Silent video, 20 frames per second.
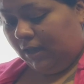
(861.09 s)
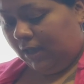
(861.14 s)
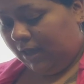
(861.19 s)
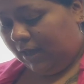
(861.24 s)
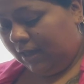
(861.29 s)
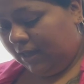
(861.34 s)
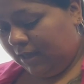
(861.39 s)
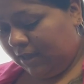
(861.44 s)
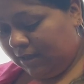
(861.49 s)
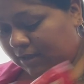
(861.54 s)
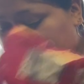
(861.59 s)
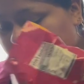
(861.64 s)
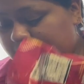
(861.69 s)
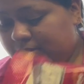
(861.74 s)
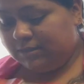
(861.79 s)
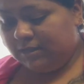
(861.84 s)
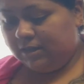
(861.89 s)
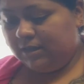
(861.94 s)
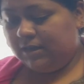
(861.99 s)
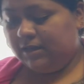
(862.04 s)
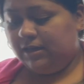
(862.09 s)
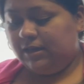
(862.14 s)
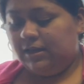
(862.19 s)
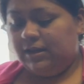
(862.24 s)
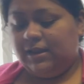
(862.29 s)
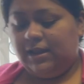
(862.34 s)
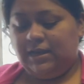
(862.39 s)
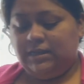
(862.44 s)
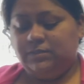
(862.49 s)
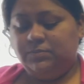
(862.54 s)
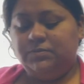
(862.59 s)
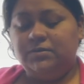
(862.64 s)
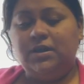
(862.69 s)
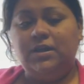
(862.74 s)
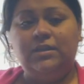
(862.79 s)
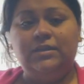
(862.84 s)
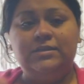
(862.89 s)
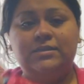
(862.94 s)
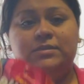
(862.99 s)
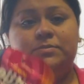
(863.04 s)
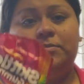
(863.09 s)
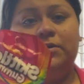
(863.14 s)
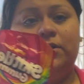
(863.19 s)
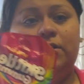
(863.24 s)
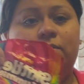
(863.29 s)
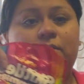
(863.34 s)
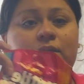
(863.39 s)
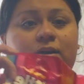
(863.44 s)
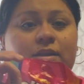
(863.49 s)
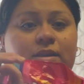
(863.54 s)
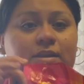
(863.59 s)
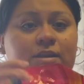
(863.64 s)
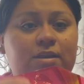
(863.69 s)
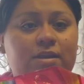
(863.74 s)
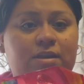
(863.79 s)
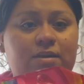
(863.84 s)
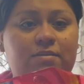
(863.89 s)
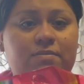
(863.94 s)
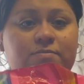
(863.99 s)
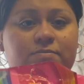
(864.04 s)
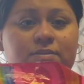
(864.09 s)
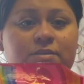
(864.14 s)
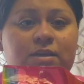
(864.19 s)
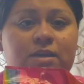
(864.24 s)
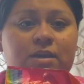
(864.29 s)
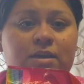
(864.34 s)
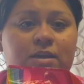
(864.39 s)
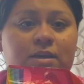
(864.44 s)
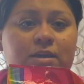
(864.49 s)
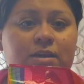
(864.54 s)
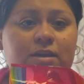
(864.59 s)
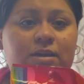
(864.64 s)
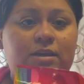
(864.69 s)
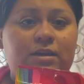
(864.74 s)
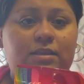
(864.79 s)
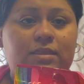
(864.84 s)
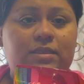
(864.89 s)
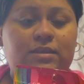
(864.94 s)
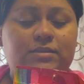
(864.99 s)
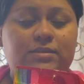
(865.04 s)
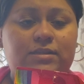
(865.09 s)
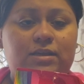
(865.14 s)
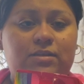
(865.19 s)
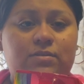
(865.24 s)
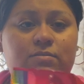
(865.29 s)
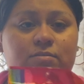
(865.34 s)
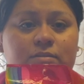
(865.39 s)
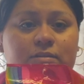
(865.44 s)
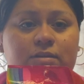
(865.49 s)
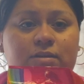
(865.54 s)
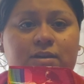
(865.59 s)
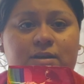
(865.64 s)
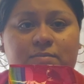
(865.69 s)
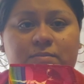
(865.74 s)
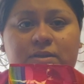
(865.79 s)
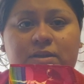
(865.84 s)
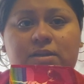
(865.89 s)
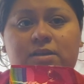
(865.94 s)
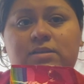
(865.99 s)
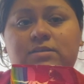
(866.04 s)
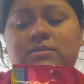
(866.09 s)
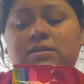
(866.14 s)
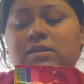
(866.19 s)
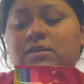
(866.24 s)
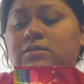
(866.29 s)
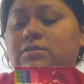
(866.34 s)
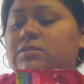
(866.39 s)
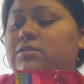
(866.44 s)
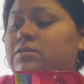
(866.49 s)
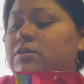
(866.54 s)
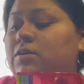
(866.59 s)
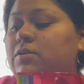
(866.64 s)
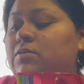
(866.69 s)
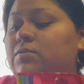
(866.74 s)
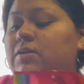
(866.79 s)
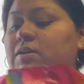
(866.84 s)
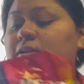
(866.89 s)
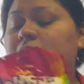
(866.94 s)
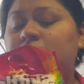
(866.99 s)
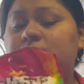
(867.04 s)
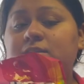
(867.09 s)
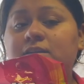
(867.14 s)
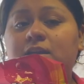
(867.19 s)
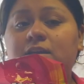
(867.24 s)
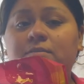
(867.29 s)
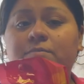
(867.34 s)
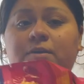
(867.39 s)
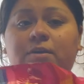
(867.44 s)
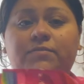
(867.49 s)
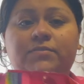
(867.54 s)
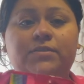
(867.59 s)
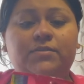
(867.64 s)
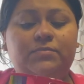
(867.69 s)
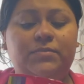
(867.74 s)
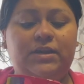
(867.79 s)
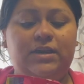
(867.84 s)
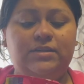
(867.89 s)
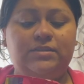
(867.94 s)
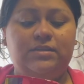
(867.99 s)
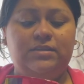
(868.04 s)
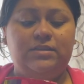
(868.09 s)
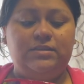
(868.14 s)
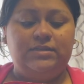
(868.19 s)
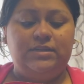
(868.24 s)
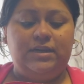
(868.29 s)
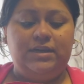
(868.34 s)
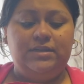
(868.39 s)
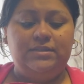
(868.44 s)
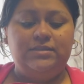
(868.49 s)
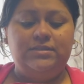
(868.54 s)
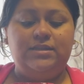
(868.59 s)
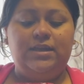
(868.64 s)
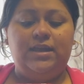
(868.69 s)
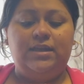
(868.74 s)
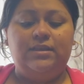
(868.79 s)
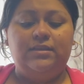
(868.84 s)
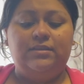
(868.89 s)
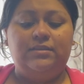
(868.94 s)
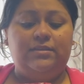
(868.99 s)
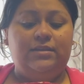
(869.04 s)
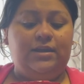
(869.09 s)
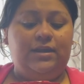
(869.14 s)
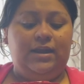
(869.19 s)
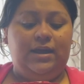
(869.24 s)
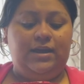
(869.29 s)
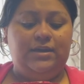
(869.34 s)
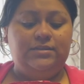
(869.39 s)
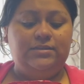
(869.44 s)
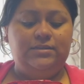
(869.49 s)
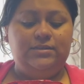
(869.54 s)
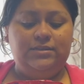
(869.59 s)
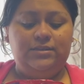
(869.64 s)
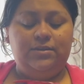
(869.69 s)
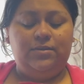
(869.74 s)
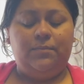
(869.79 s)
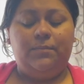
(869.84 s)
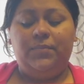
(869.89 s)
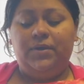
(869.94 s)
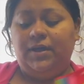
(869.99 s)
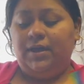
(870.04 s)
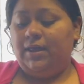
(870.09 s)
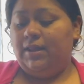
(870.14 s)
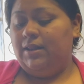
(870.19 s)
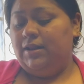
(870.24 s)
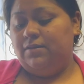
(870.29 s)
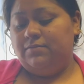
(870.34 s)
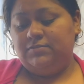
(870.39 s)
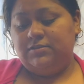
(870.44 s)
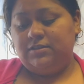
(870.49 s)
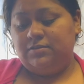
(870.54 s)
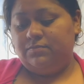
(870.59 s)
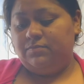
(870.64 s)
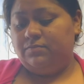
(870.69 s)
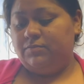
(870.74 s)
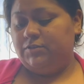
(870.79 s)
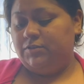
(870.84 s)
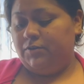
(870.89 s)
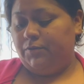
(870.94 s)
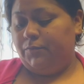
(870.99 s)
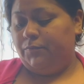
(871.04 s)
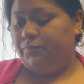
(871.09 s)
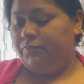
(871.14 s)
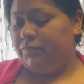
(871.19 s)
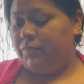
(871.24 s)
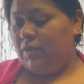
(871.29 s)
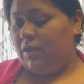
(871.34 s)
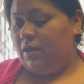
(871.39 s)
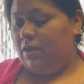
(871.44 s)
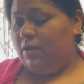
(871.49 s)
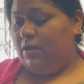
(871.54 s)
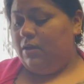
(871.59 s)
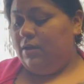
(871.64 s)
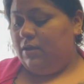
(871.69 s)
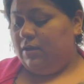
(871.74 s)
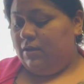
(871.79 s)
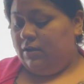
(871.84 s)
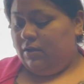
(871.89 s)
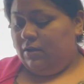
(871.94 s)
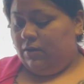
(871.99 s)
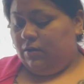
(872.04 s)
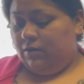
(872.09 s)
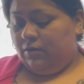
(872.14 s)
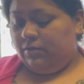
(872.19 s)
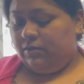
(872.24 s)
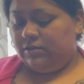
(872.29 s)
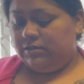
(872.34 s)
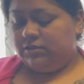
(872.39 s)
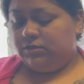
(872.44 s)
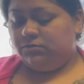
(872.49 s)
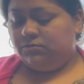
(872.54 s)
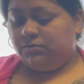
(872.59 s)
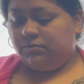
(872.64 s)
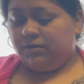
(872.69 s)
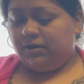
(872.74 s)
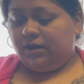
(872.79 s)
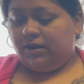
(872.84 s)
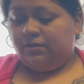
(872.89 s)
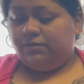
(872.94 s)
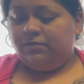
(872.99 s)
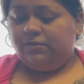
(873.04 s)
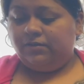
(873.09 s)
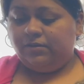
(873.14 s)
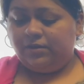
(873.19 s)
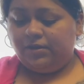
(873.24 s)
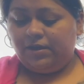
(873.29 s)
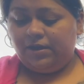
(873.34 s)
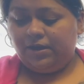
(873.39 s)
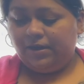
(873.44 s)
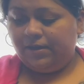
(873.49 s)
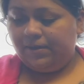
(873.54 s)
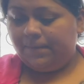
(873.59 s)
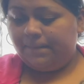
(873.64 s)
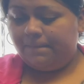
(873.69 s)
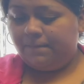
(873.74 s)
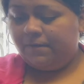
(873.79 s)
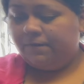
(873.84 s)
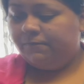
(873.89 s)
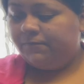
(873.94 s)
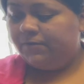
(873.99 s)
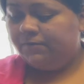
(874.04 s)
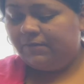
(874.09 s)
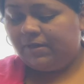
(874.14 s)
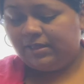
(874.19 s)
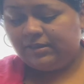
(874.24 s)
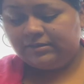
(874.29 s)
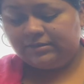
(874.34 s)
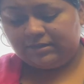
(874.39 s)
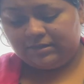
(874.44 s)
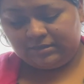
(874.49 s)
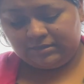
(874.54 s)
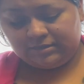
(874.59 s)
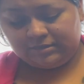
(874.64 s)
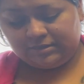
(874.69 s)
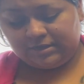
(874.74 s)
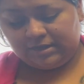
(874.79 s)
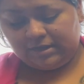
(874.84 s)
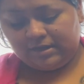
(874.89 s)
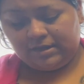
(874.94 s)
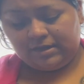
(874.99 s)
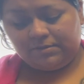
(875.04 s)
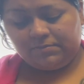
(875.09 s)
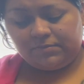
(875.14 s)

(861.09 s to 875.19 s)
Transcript: And last but not least, Makoa loves the Skittle gummies. So he doesn't get them often because of the dyes that it has in it, but he loves them. So this is what we got him for Valentine's Day.